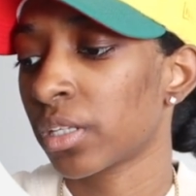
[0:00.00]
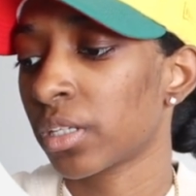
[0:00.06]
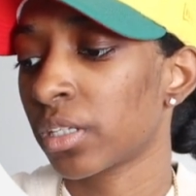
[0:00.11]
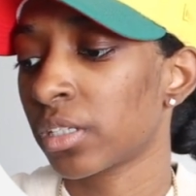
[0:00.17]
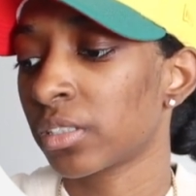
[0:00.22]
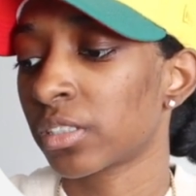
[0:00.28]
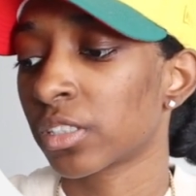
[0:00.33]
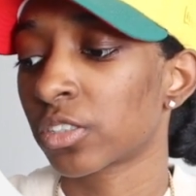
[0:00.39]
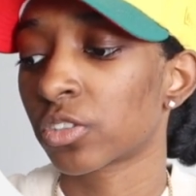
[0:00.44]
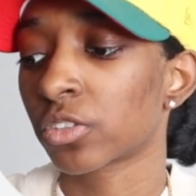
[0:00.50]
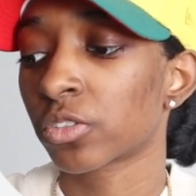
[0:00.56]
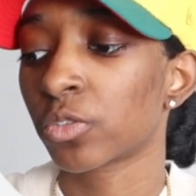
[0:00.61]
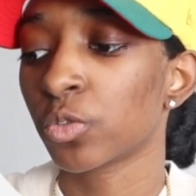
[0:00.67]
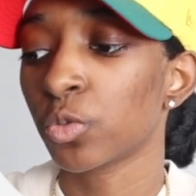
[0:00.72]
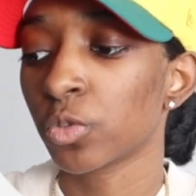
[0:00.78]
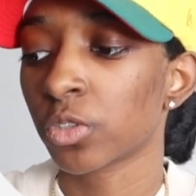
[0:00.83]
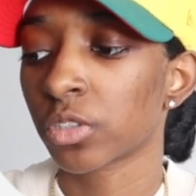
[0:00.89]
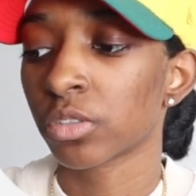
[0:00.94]
is
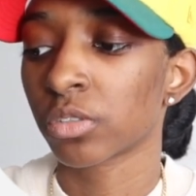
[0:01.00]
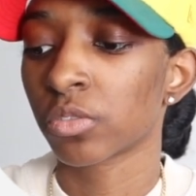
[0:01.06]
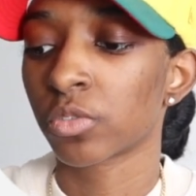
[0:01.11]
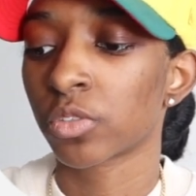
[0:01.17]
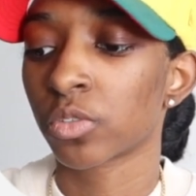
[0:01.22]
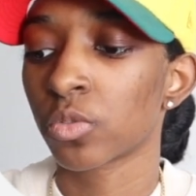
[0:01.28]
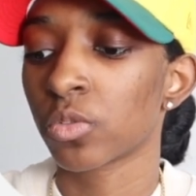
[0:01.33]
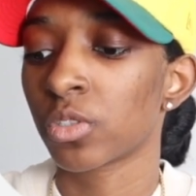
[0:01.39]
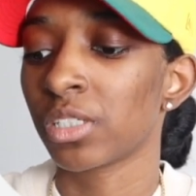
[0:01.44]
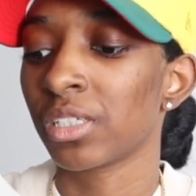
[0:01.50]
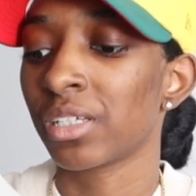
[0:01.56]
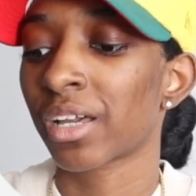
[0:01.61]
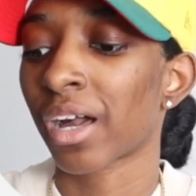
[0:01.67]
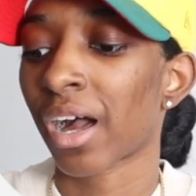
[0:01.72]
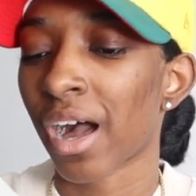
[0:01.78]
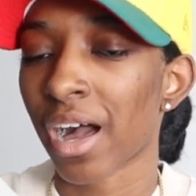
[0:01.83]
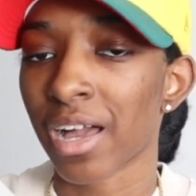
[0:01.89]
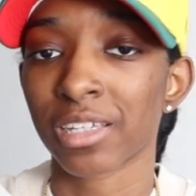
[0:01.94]
exclusive to the
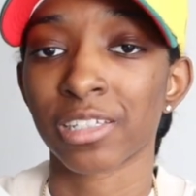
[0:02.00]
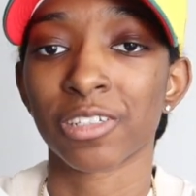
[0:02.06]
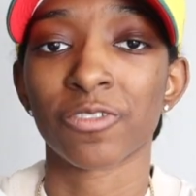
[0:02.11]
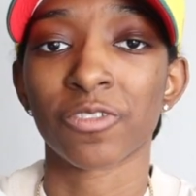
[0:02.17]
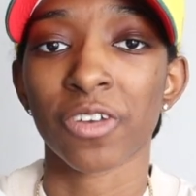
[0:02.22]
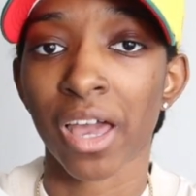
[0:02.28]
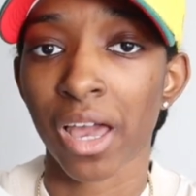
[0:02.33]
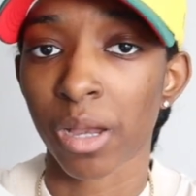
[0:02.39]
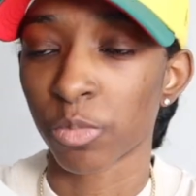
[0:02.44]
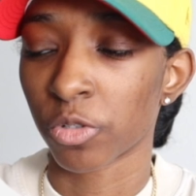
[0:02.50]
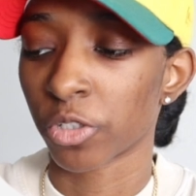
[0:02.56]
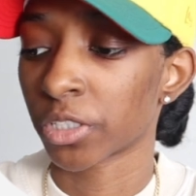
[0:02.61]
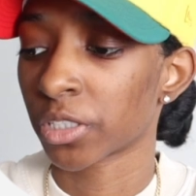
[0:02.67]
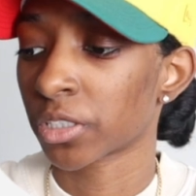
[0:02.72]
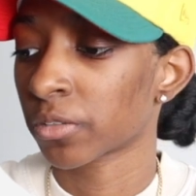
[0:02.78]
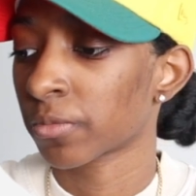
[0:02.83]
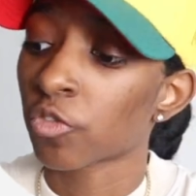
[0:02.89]
cotton fabric.